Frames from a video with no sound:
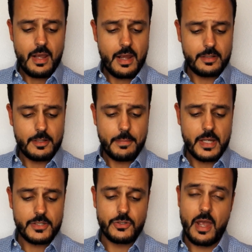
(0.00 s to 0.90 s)
And in the
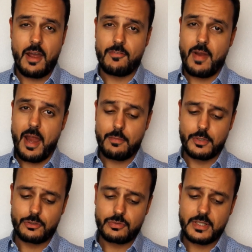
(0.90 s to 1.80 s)
base you have
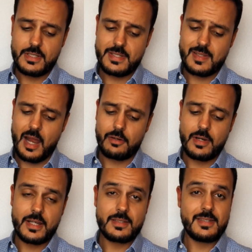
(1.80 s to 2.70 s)
ambergris,
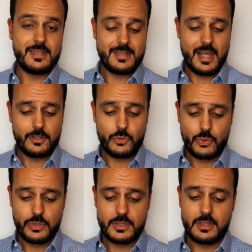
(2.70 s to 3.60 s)
styrax,
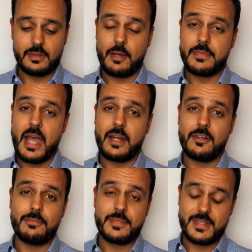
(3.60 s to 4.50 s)
sandalwood, labdanum,